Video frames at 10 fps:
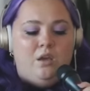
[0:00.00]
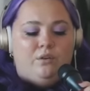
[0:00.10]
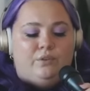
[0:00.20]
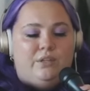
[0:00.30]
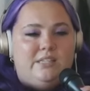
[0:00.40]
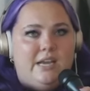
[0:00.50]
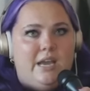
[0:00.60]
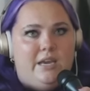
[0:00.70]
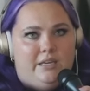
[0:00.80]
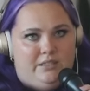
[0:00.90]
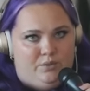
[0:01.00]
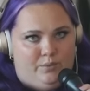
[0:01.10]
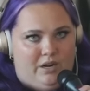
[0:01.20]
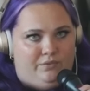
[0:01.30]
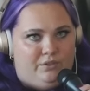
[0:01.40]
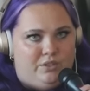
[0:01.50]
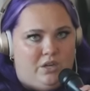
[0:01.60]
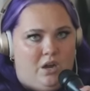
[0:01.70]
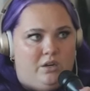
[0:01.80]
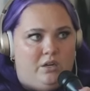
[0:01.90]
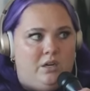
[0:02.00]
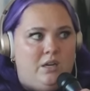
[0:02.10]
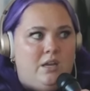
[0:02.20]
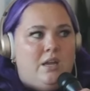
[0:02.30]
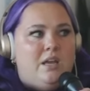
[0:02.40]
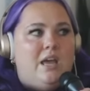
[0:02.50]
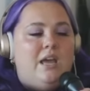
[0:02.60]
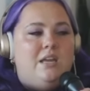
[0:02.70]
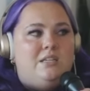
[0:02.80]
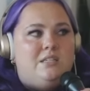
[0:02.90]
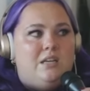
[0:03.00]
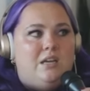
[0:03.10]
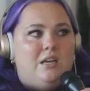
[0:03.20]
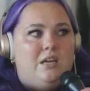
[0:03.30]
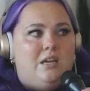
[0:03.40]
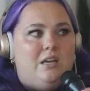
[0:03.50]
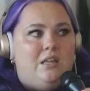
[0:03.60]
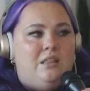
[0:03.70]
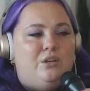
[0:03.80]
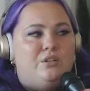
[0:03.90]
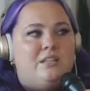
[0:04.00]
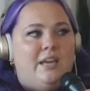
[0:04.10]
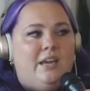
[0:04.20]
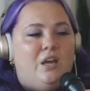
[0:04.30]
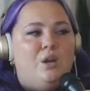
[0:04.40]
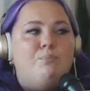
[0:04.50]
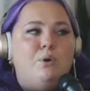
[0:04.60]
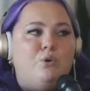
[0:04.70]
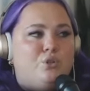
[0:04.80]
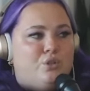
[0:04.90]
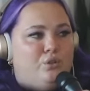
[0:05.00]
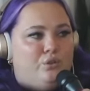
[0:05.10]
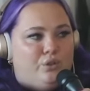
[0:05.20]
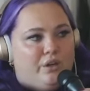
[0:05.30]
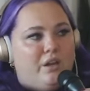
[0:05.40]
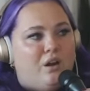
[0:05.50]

for days when I first got her. And there's like an emotional learning